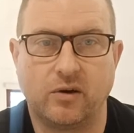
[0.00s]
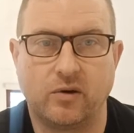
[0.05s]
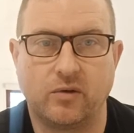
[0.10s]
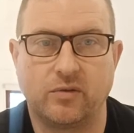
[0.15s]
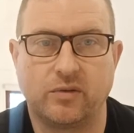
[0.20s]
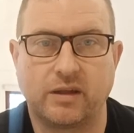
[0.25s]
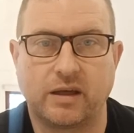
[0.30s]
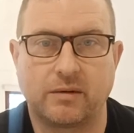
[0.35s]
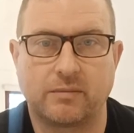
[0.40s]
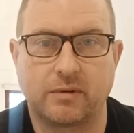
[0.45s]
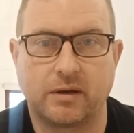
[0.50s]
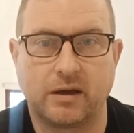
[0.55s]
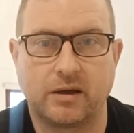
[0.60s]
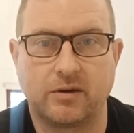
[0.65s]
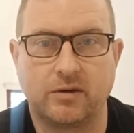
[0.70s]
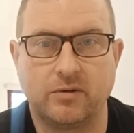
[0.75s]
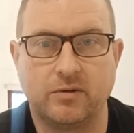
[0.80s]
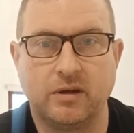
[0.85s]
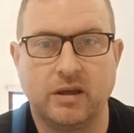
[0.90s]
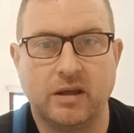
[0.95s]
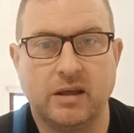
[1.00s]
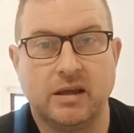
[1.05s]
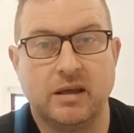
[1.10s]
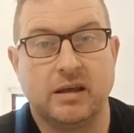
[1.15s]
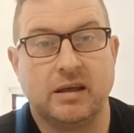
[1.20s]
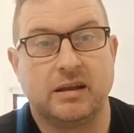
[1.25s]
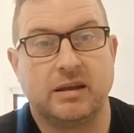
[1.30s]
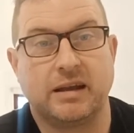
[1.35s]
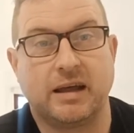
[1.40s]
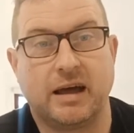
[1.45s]
on that vehicle.
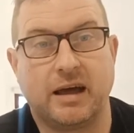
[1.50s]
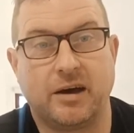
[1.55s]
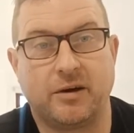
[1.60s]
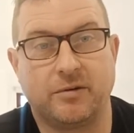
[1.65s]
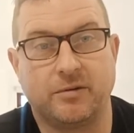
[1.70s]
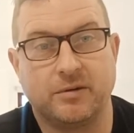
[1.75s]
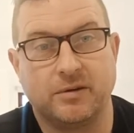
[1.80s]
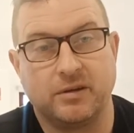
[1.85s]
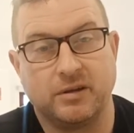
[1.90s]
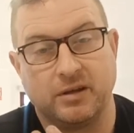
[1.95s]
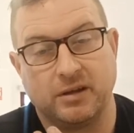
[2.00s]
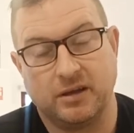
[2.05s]
Now,